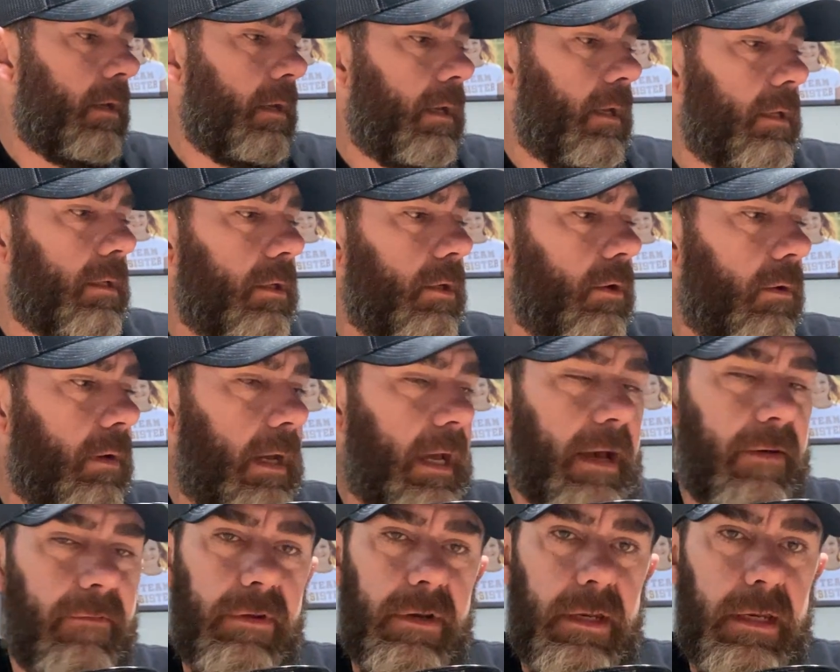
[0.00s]
and you don't
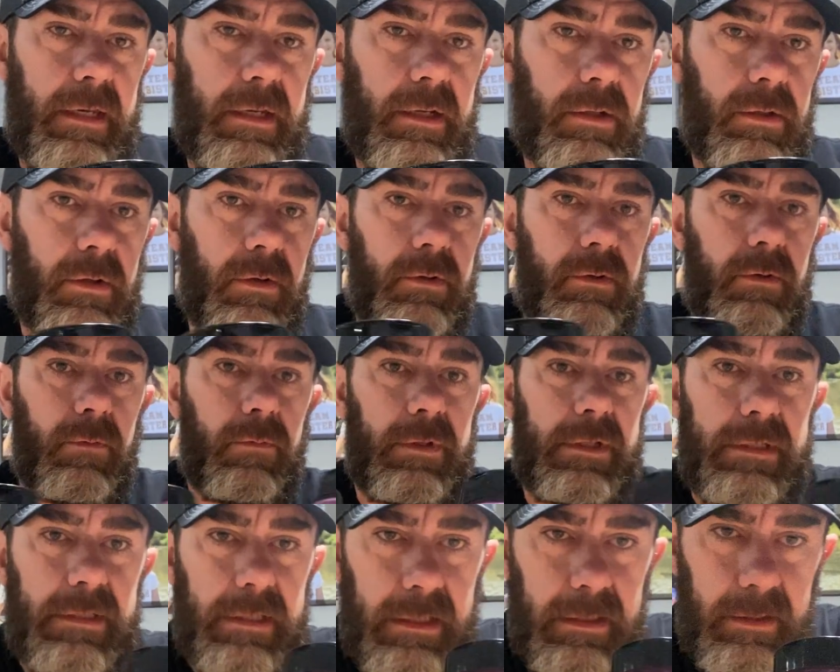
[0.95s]
have it in your local
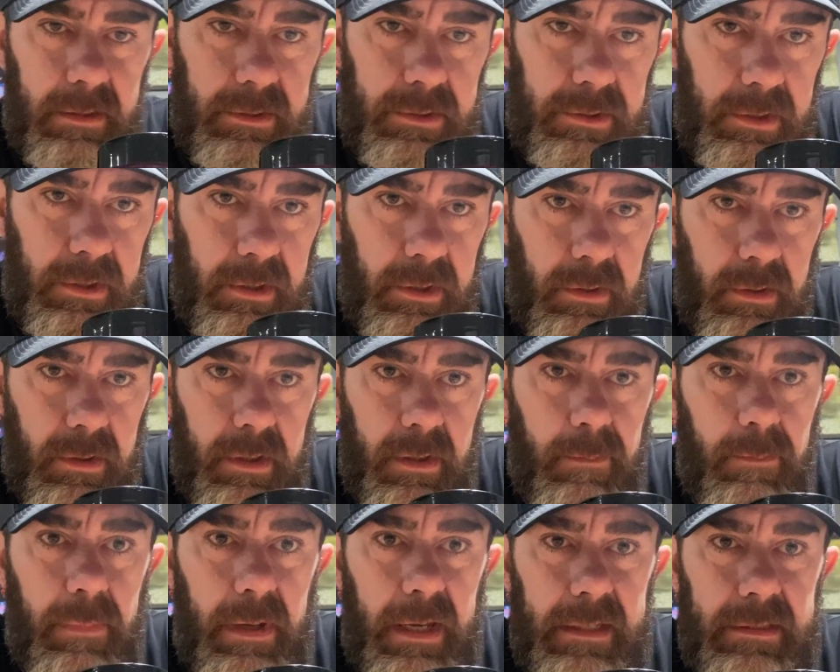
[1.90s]
retailers, you can go to the
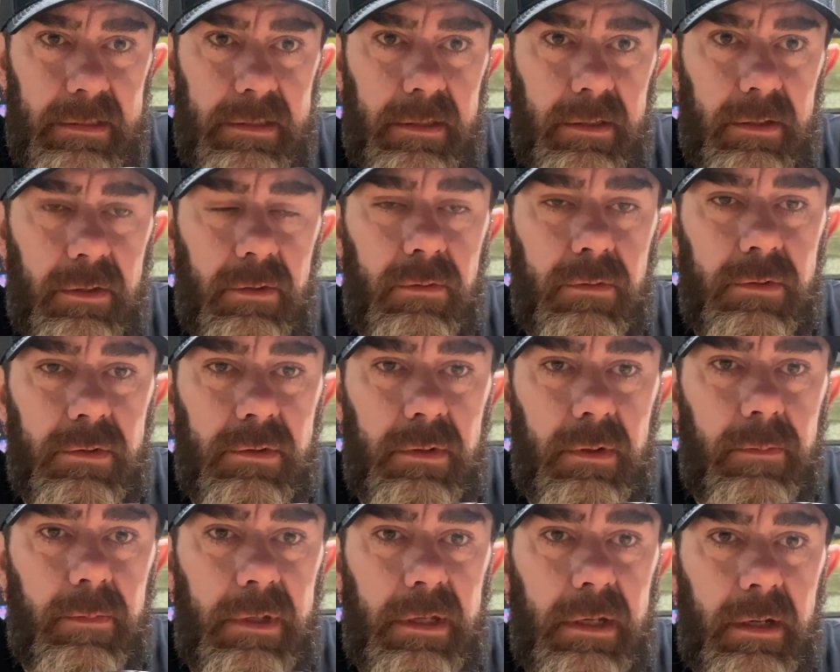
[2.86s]

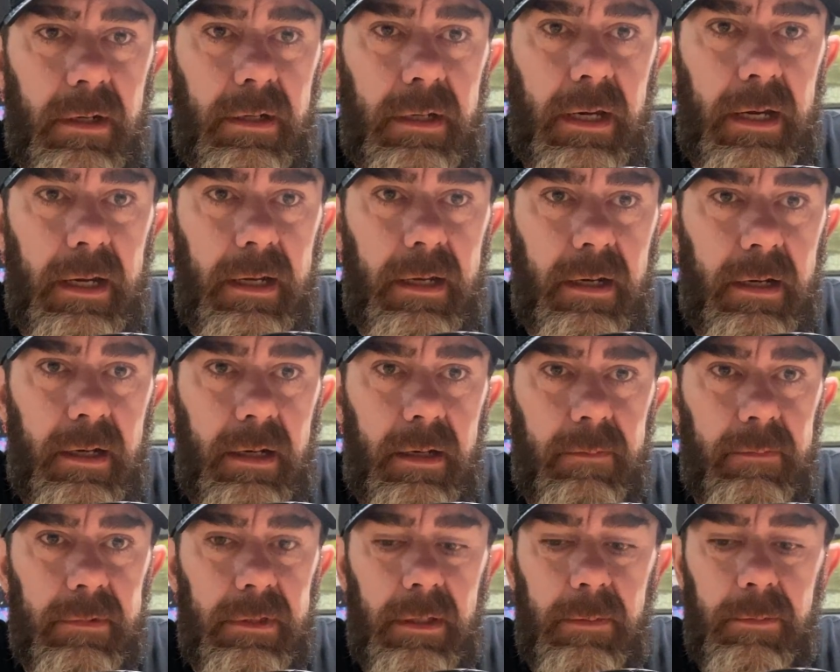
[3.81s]

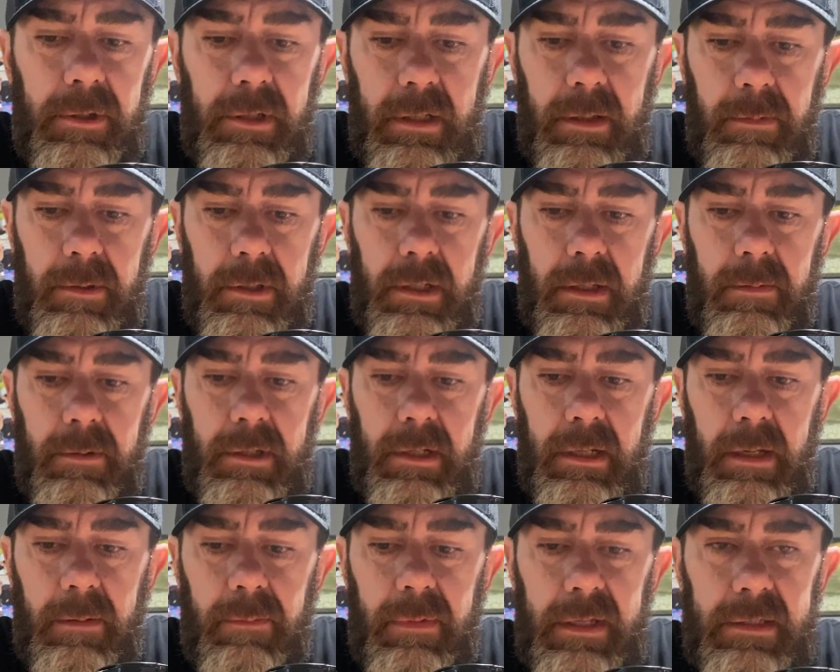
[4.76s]
bestcoonshrimpcure.com,
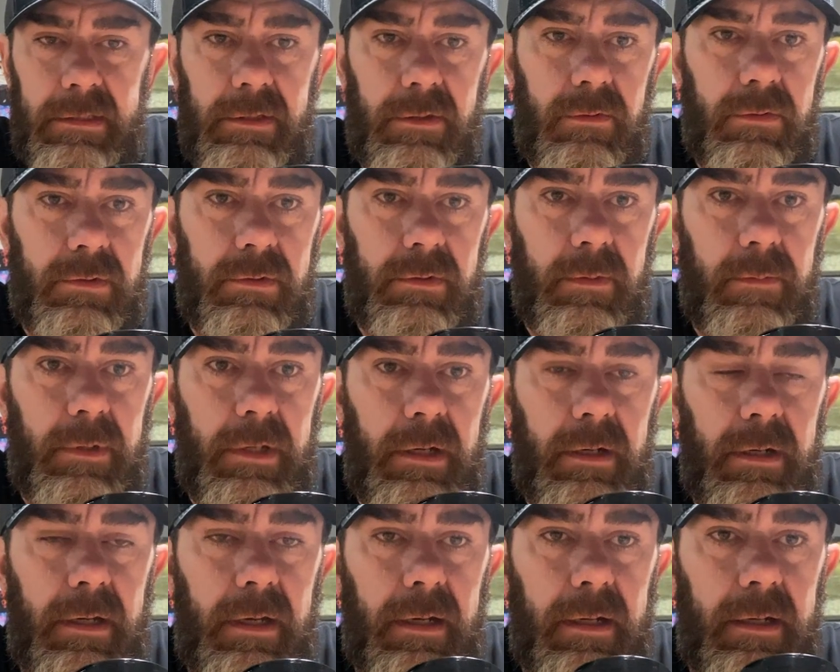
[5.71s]

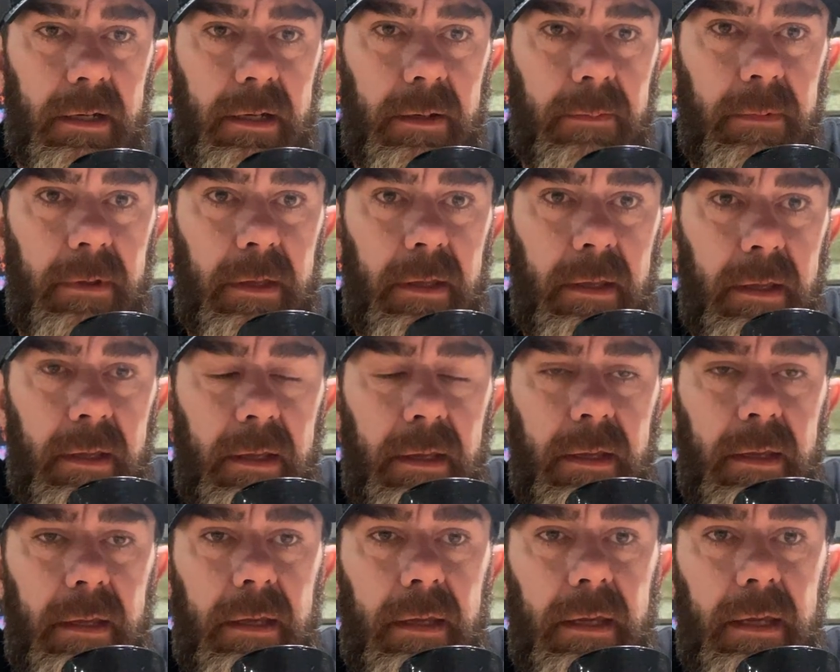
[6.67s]
www.bestcoonshrimpcure.com,
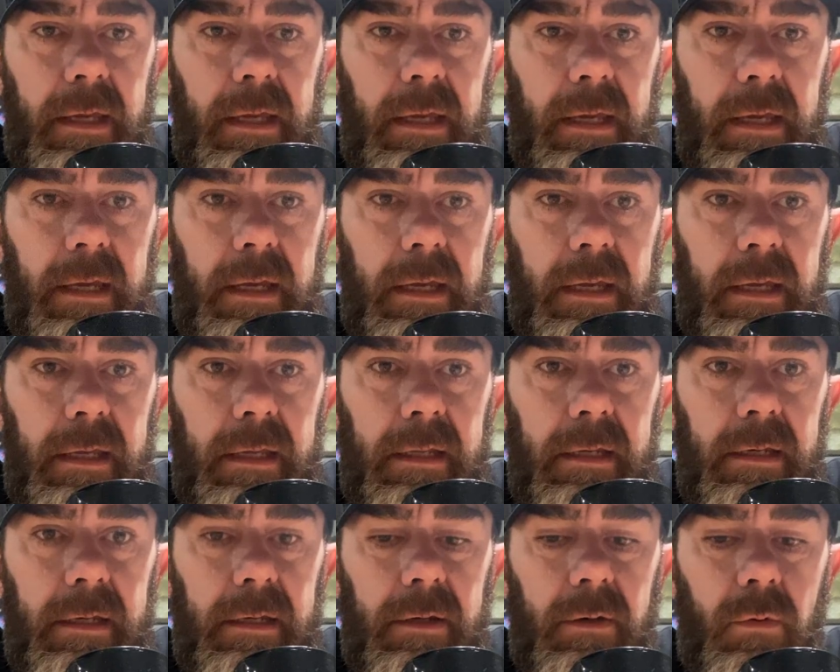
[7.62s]

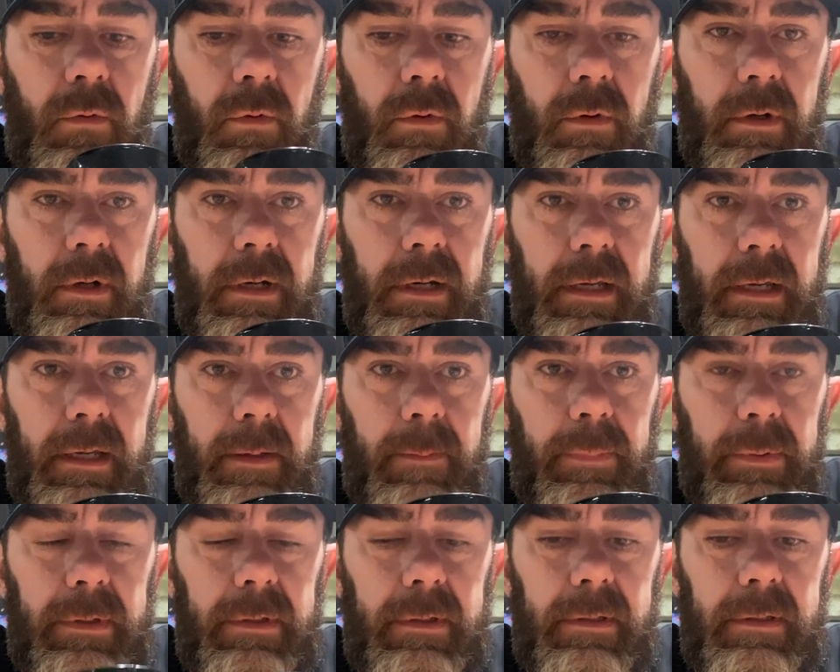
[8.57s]
and order it
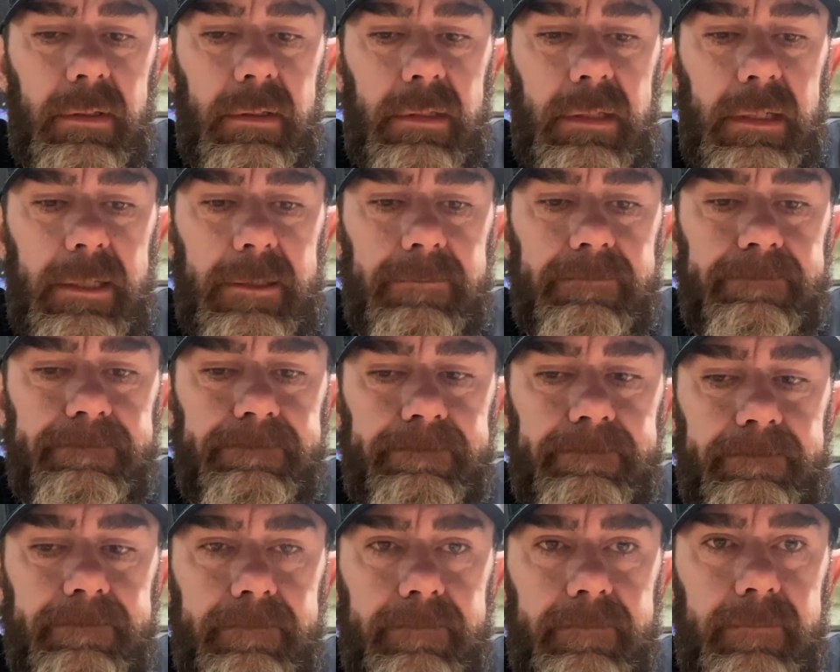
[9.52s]
up. Yeah.
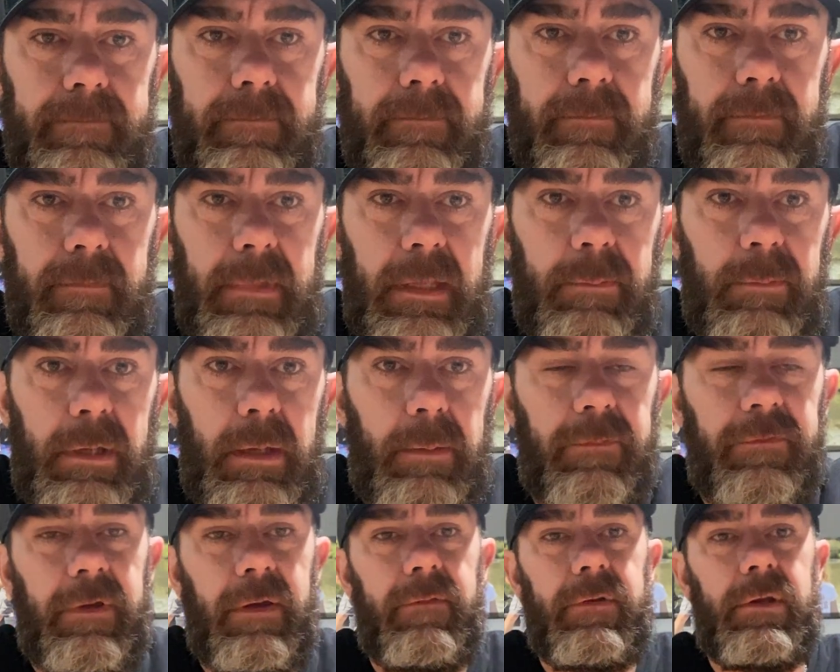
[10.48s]
Hit me up
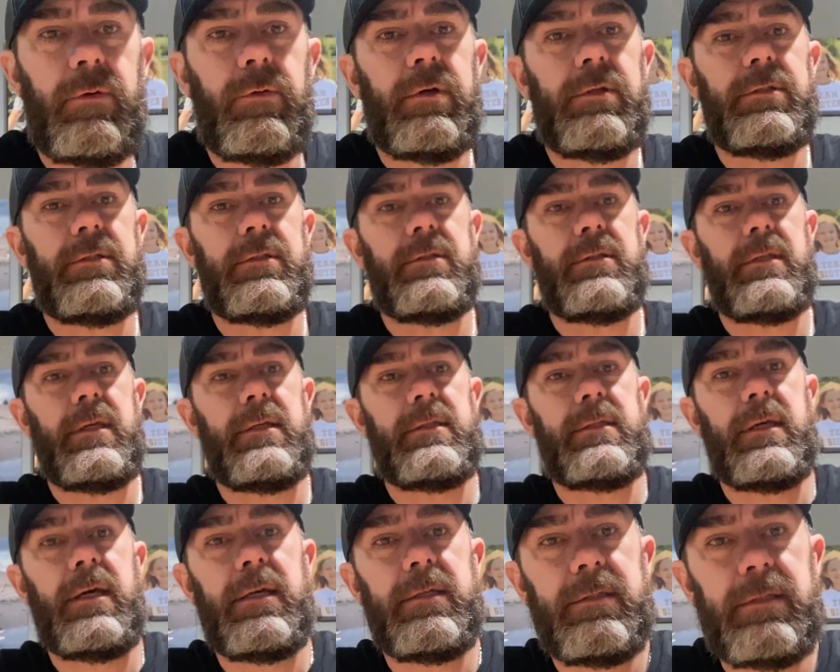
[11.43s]
if you have any questions. Thanks,
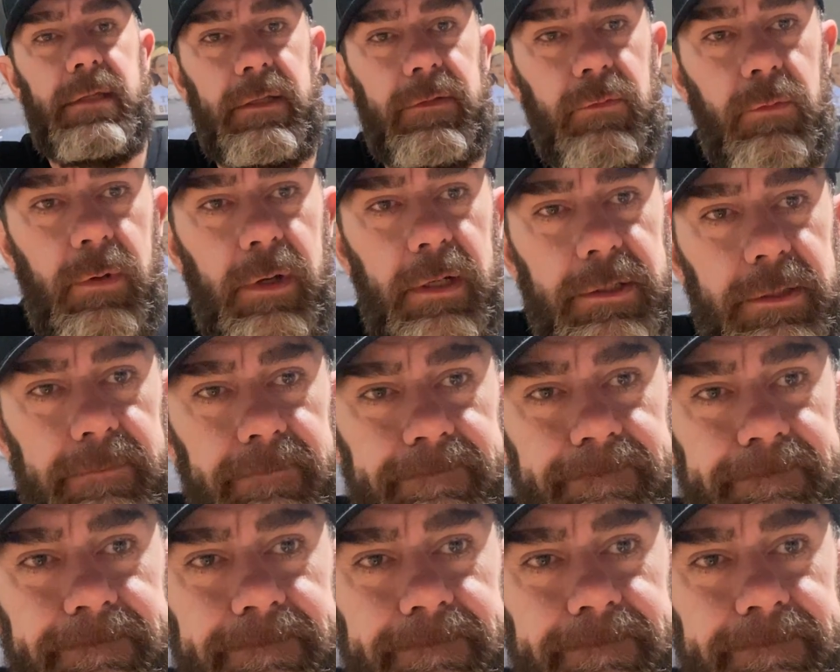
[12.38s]
guys. Thanks for watching.